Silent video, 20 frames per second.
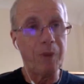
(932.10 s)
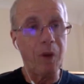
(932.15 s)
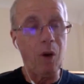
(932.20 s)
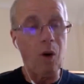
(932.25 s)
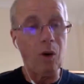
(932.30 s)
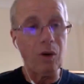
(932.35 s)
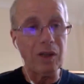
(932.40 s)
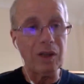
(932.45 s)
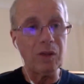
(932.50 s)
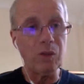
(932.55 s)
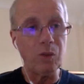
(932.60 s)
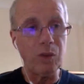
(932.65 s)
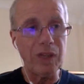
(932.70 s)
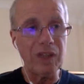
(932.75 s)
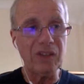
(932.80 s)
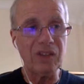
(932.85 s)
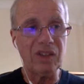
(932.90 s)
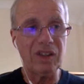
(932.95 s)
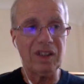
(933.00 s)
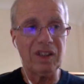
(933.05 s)
only
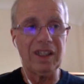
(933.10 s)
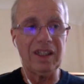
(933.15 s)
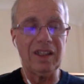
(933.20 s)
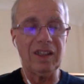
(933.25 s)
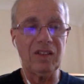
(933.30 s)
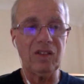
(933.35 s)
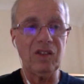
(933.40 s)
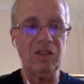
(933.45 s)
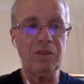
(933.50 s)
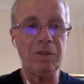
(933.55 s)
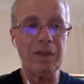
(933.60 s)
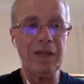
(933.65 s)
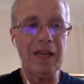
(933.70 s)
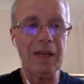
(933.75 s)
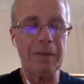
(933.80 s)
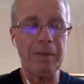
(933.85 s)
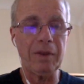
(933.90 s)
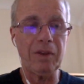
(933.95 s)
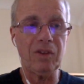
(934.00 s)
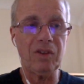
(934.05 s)
recently that you've been
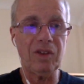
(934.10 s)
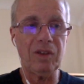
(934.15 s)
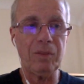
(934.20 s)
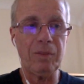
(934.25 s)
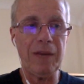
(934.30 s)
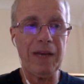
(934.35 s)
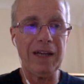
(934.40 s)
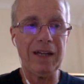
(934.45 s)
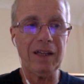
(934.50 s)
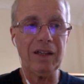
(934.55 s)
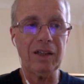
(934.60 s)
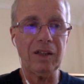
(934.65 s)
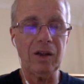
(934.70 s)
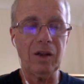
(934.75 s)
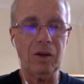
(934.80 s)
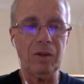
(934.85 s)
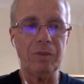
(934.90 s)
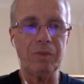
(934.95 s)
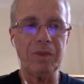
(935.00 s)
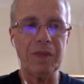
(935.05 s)
able to sit back and
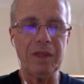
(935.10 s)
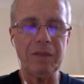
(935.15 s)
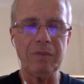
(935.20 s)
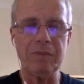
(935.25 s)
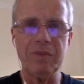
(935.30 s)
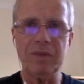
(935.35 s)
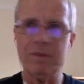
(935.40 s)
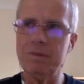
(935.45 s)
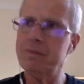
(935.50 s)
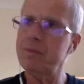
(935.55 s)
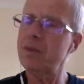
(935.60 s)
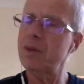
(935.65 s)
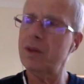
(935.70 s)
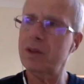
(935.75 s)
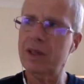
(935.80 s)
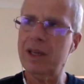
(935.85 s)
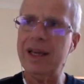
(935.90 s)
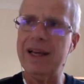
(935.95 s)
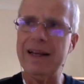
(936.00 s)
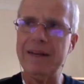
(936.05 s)
go,
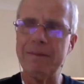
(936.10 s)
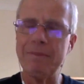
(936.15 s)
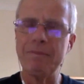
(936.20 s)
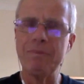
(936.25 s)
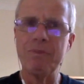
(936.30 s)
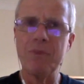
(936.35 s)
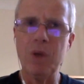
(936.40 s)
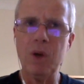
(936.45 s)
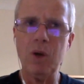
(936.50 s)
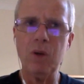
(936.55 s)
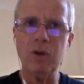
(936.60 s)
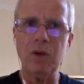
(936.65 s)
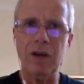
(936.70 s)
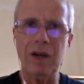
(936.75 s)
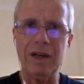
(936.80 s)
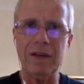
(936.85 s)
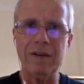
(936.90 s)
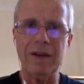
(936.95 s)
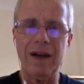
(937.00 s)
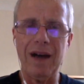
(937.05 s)
okay, hold
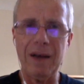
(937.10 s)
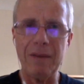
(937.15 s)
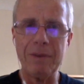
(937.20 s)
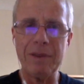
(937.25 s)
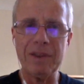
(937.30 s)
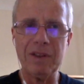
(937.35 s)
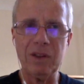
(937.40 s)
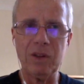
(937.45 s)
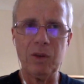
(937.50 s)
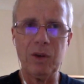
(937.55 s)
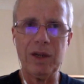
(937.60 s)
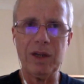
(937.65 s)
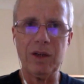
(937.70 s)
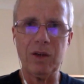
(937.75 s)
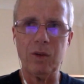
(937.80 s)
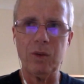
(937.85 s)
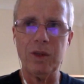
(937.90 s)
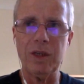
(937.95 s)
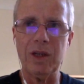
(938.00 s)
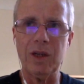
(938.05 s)
on. I picked a great
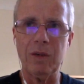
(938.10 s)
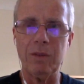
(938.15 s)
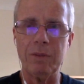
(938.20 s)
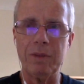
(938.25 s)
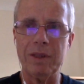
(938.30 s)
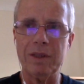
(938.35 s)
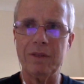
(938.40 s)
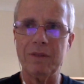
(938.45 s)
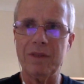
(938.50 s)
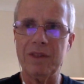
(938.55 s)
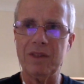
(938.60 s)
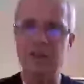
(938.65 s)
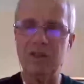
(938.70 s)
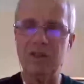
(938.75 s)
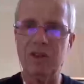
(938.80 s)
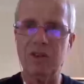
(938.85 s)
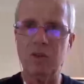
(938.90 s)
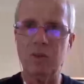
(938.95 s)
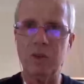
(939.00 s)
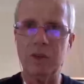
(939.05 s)
career, but is
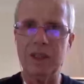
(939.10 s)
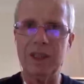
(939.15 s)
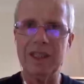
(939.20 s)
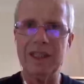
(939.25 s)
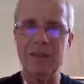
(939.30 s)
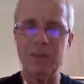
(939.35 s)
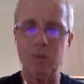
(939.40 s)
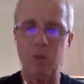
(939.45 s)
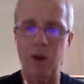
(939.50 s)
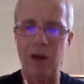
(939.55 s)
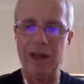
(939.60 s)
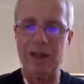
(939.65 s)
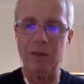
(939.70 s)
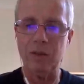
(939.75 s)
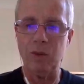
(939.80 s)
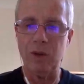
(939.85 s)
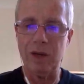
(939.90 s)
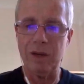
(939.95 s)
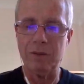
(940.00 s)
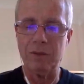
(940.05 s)
this really right,
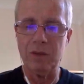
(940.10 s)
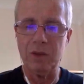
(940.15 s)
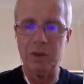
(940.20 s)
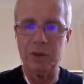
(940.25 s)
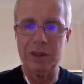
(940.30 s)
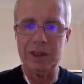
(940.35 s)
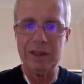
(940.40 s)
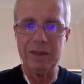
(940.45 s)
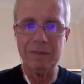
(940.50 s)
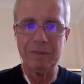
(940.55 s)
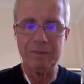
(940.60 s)
what I'm doing?